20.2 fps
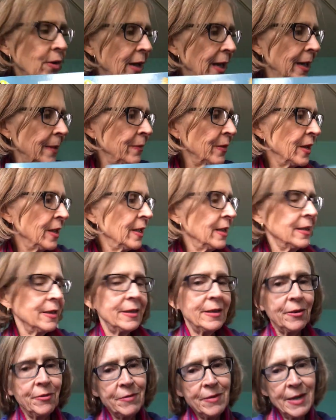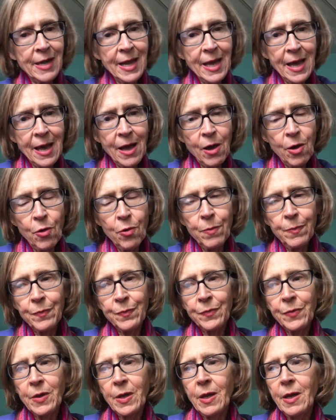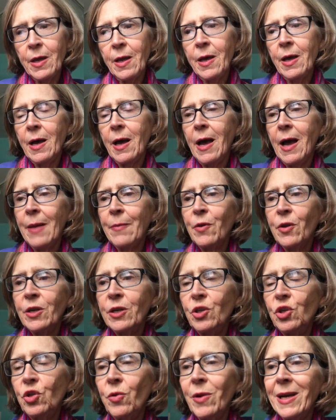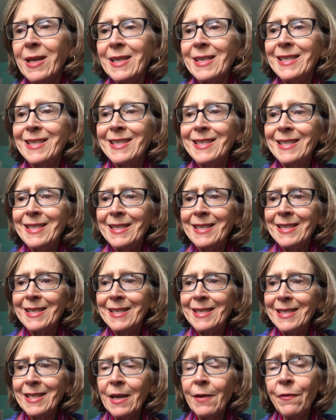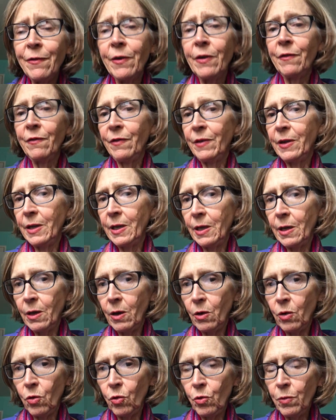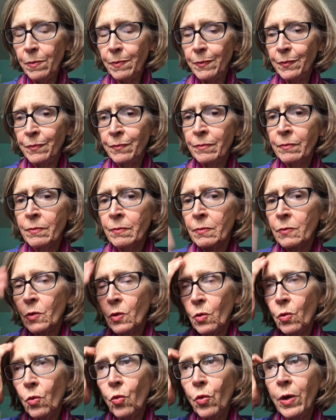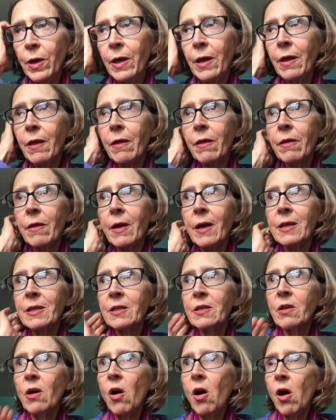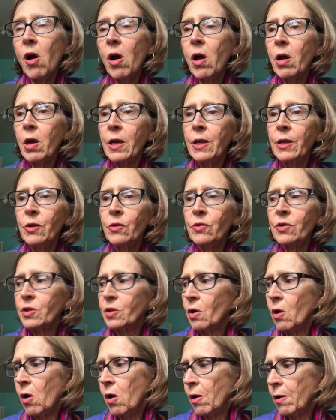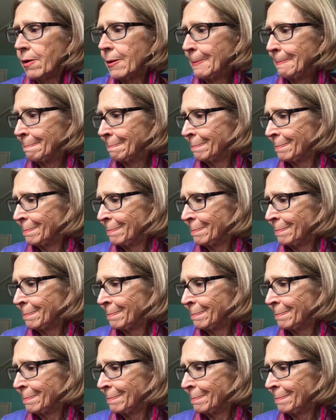Okay, so now I'm going to do a different video with a song, a new song,